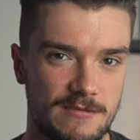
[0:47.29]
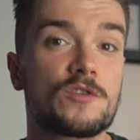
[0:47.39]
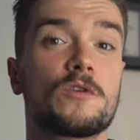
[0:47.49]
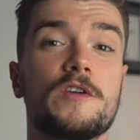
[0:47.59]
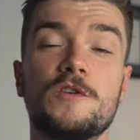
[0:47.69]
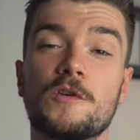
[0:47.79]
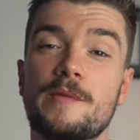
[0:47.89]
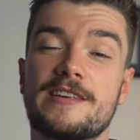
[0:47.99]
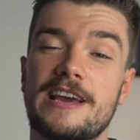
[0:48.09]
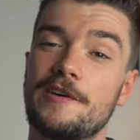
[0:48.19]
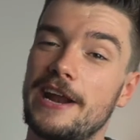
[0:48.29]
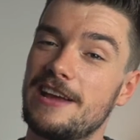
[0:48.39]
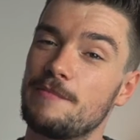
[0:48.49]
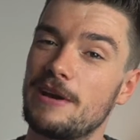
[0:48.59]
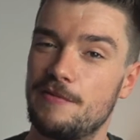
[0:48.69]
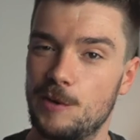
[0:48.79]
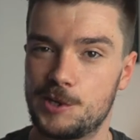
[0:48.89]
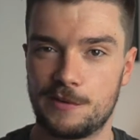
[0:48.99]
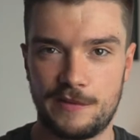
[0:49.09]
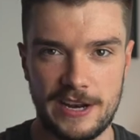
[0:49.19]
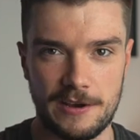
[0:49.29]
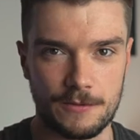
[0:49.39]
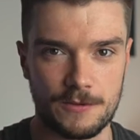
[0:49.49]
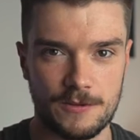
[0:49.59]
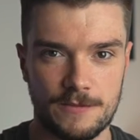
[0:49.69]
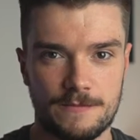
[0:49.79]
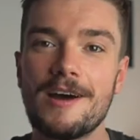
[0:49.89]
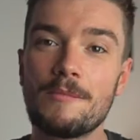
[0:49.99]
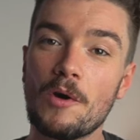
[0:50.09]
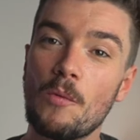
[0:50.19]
so that you don't miss out on any of my future videos. Number